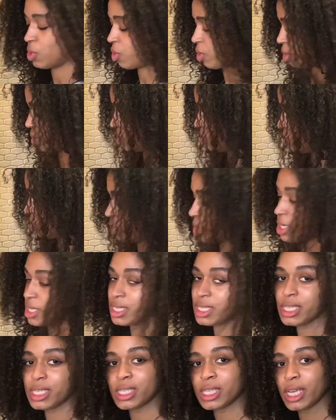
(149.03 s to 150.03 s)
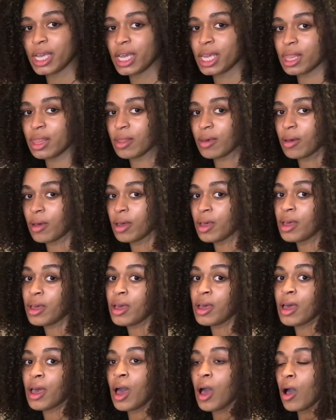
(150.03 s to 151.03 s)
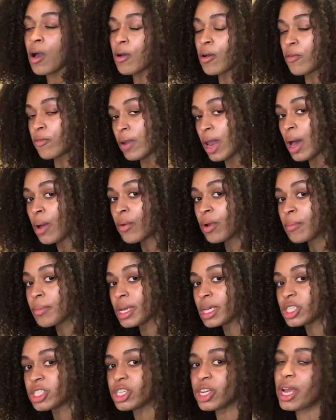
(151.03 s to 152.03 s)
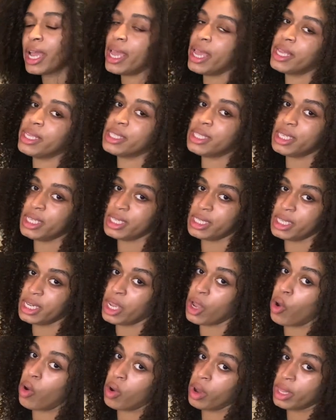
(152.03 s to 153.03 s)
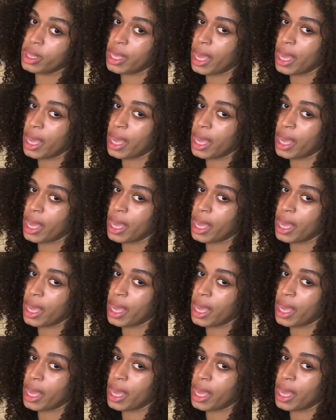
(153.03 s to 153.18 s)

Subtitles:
on. So they're seasoning in the flour mixture and seasoning on the